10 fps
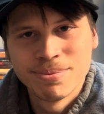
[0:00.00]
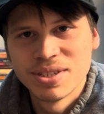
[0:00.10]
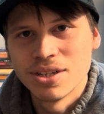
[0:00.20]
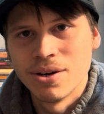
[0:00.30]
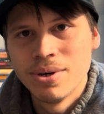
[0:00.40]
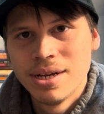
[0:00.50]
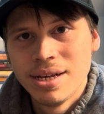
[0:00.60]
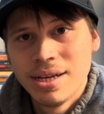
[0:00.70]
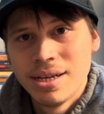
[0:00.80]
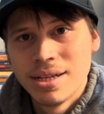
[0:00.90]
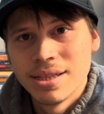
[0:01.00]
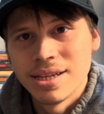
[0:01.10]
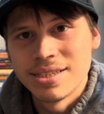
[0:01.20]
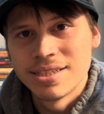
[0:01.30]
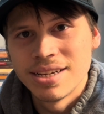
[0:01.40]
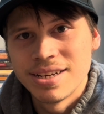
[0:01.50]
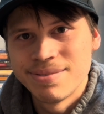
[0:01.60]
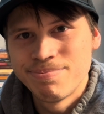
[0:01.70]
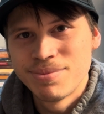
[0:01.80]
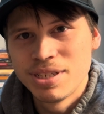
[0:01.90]
So let's
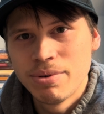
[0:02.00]
see